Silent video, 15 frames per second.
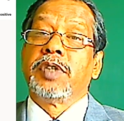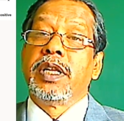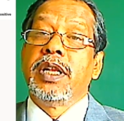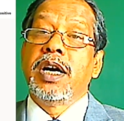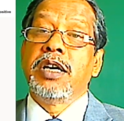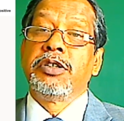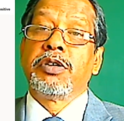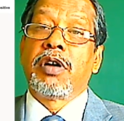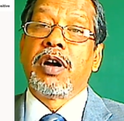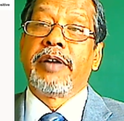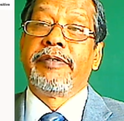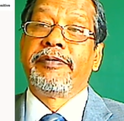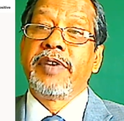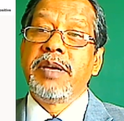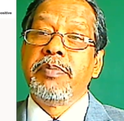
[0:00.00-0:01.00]
Now draw a
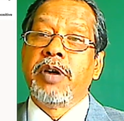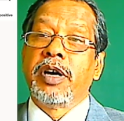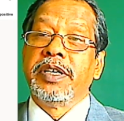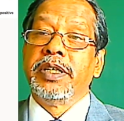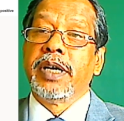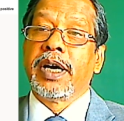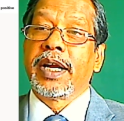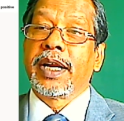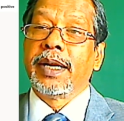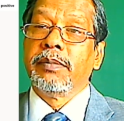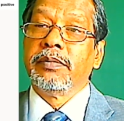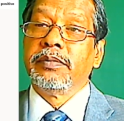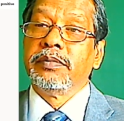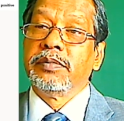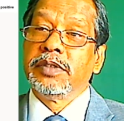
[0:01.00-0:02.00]
free body
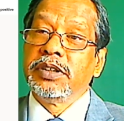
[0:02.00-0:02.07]
diagram.